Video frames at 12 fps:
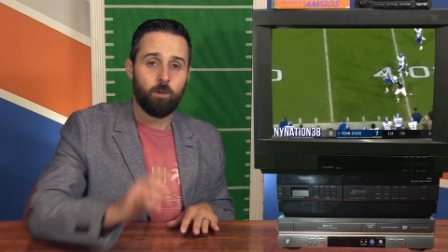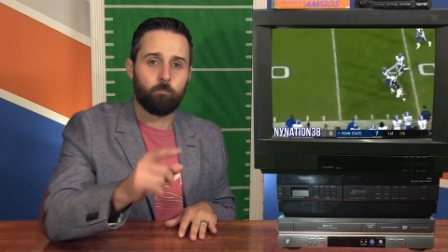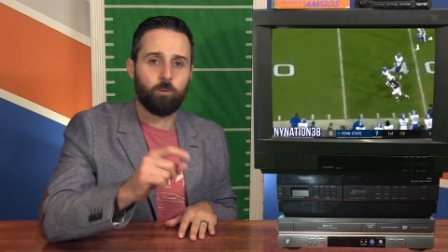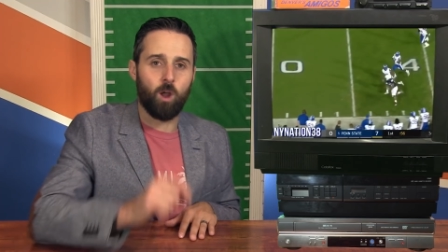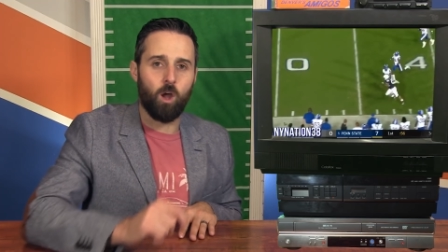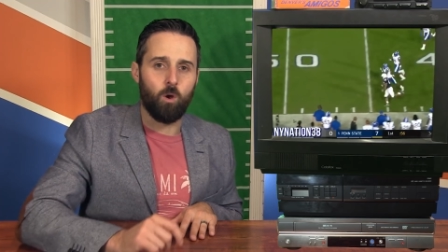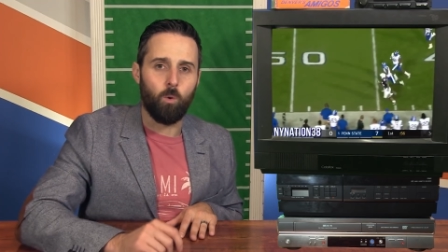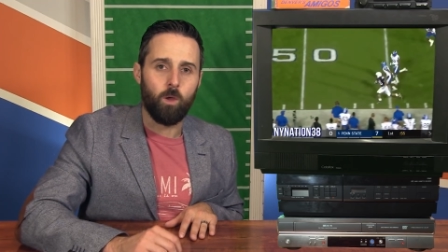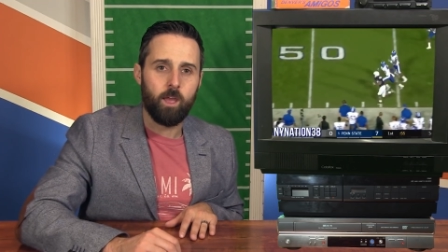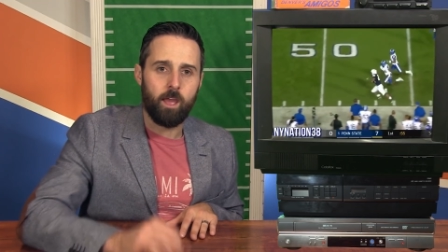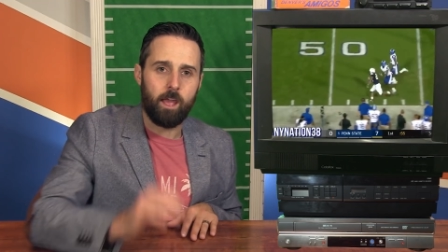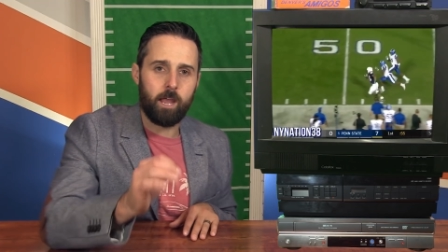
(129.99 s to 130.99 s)
Pro,
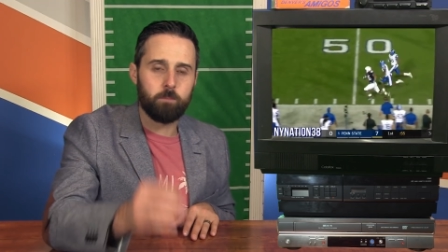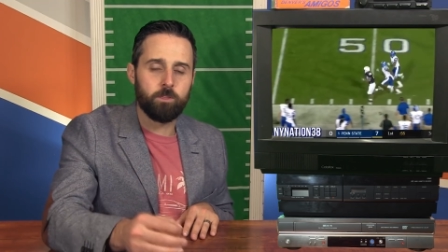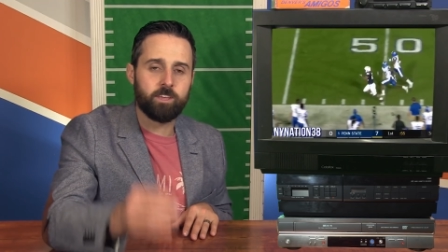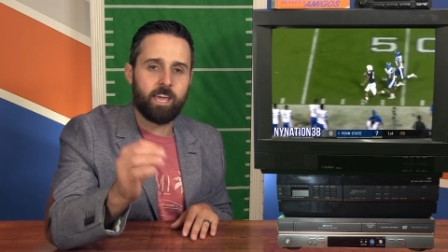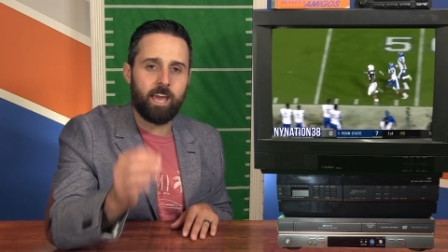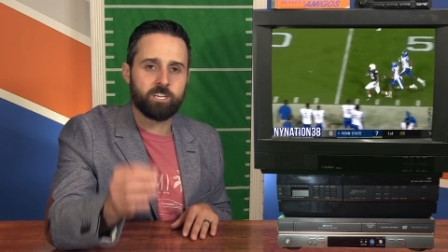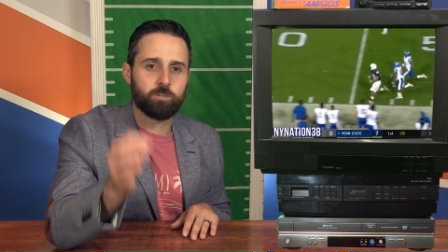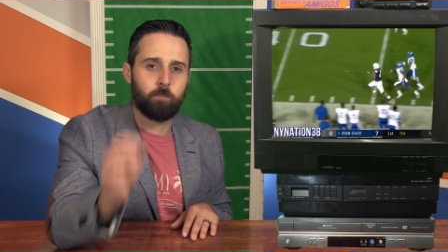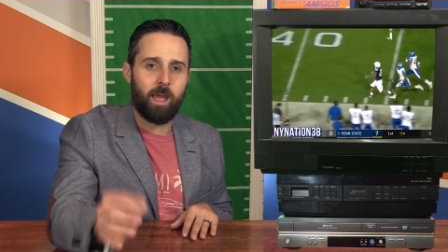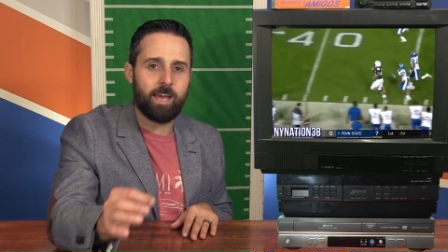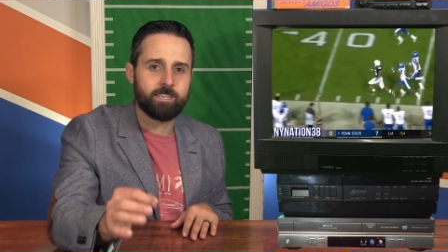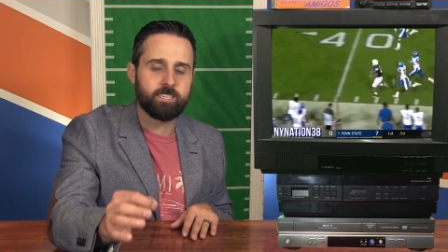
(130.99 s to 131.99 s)
able to catch
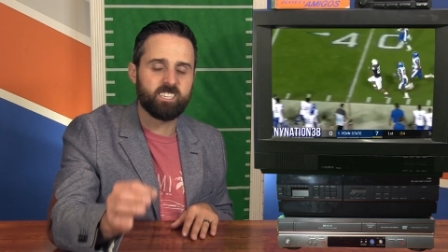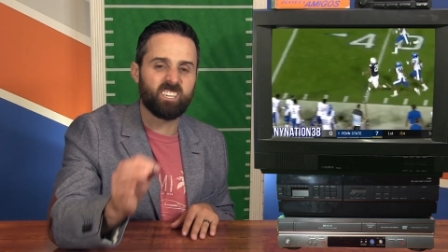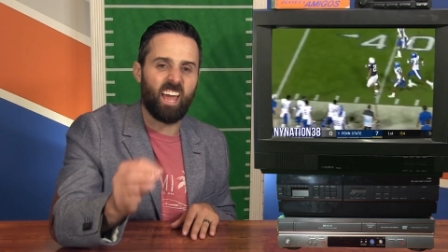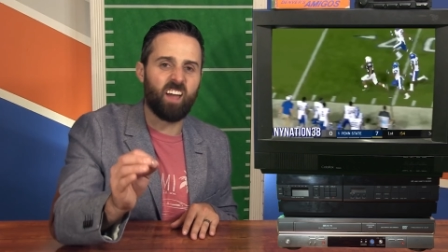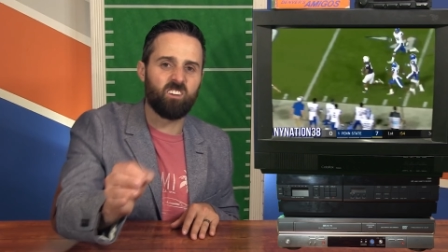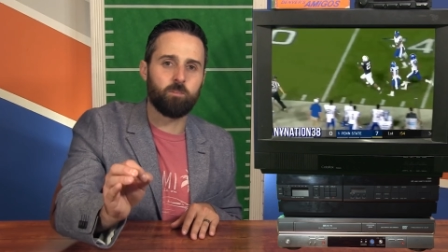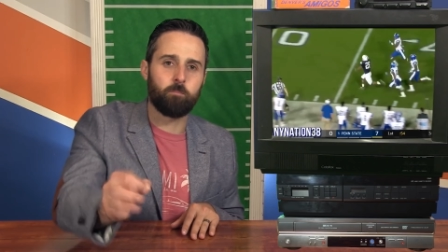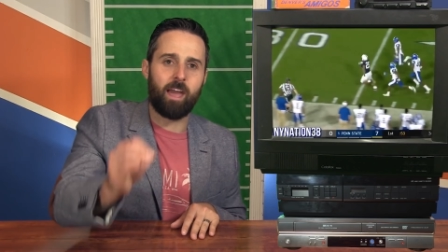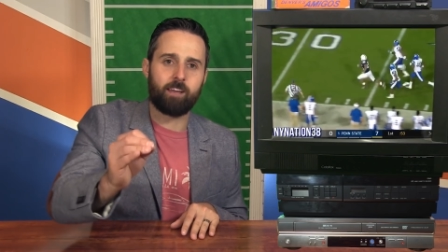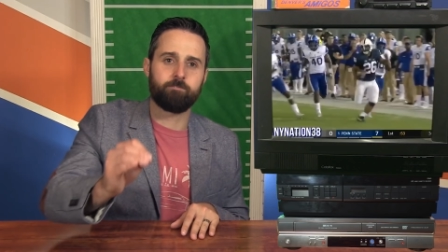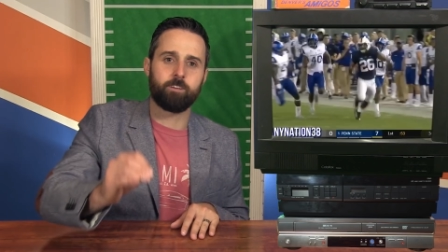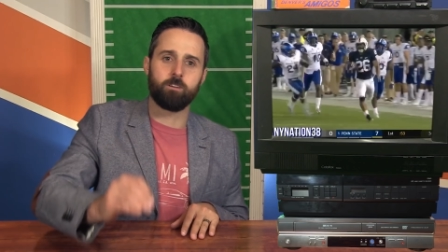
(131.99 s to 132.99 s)
passes out of the
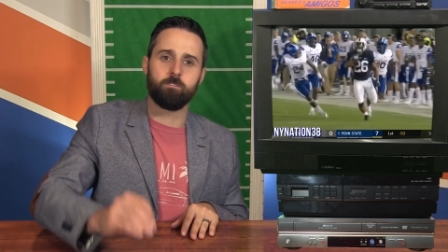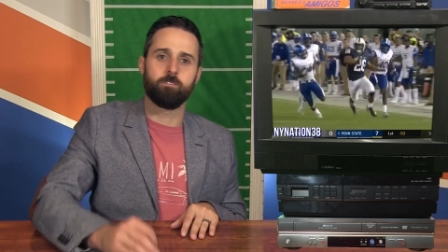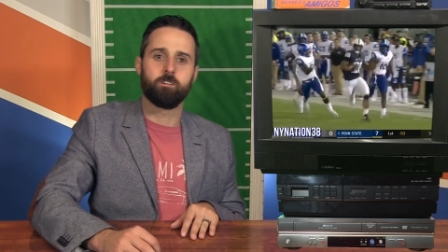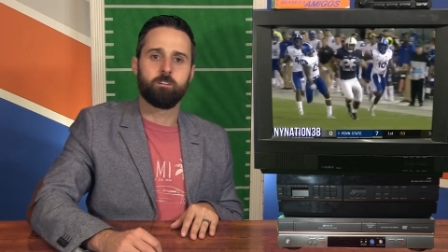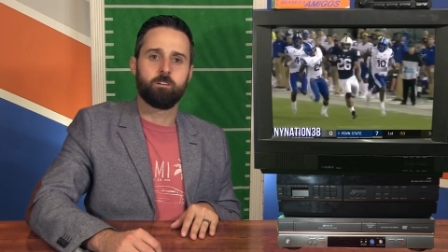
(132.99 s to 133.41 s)
backfield.